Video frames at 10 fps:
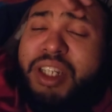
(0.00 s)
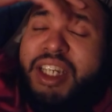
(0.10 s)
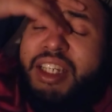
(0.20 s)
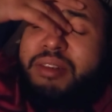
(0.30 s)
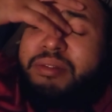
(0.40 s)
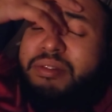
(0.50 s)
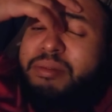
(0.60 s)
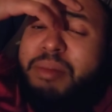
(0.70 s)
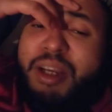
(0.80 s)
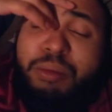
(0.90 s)
Like,
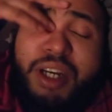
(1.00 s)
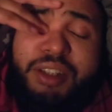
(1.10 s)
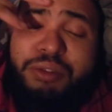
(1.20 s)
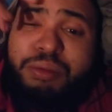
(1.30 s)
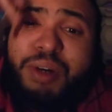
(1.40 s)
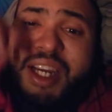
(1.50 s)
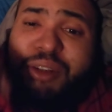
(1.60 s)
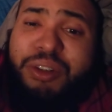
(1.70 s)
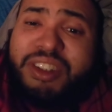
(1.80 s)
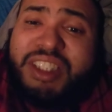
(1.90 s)
man, why I
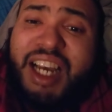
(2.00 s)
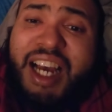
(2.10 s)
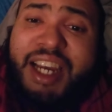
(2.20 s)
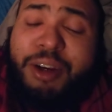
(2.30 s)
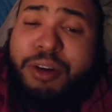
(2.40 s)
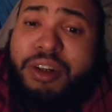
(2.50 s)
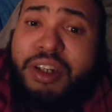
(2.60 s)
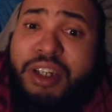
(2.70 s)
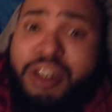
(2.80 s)
look tired?